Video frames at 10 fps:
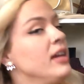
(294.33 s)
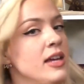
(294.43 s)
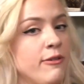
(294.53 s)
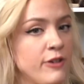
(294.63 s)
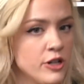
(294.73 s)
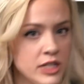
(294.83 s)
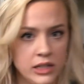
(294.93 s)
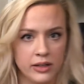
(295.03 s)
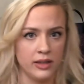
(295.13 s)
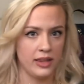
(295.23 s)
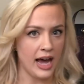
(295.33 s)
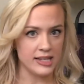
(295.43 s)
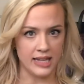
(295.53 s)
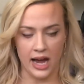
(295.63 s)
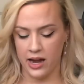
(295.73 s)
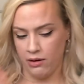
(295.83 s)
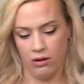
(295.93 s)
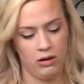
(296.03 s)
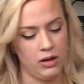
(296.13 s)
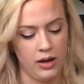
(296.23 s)
if you're still on that side
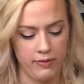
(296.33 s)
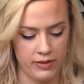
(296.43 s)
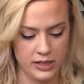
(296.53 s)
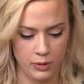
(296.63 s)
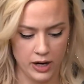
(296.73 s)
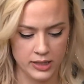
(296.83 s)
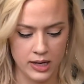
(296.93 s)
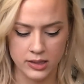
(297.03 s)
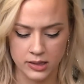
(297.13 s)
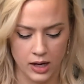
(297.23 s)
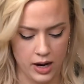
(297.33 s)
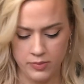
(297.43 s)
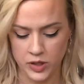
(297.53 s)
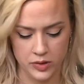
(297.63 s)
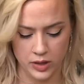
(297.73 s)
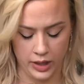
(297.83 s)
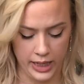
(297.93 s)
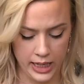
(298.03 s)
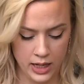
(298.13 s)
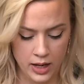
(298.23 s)
of this process, I'm so sorry.